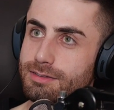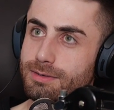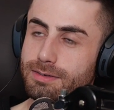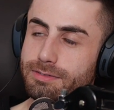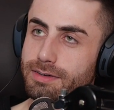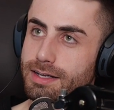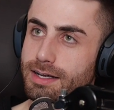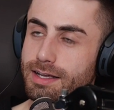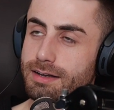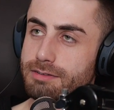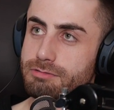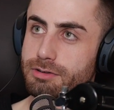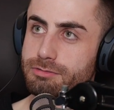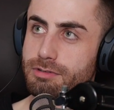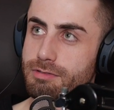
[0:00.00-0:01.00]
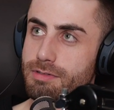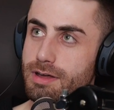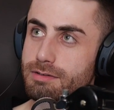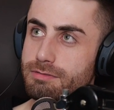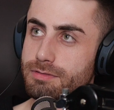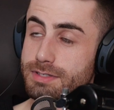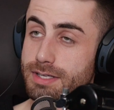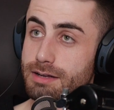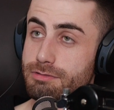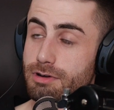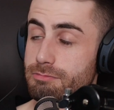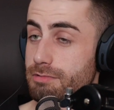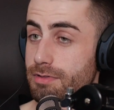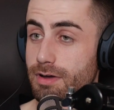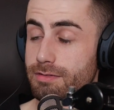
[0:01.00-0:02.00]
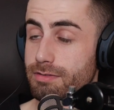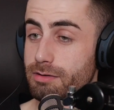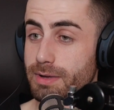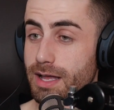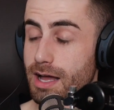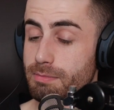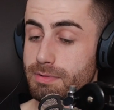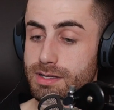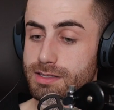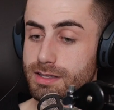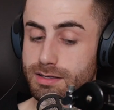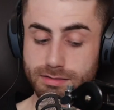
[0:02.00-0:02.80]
I thought if I get it for 130, sell it for 135, I'll be happy.